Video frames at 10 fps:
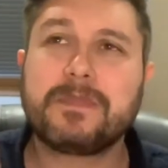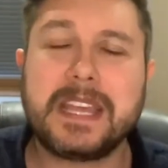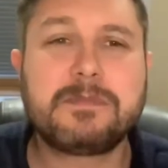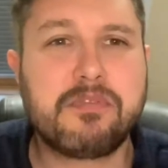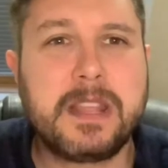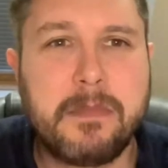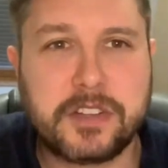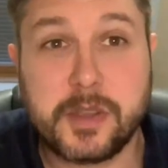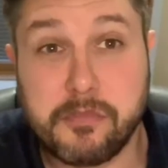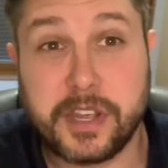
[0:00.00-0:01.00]
pretty
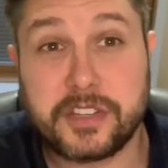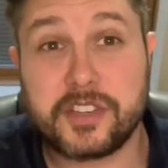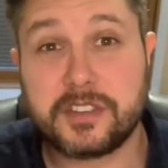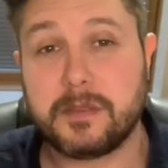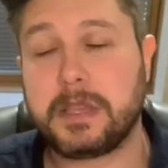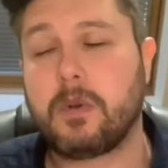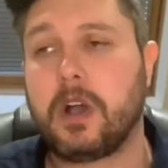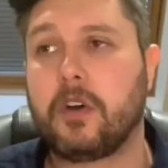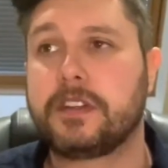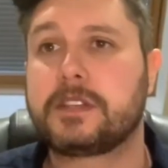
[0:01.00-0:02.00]
much a bridge, to be
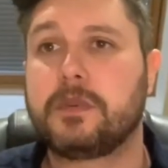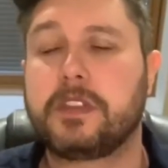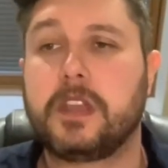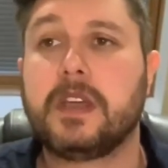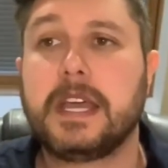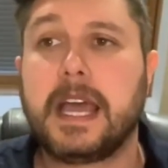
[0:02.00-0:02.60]
quite honest with you.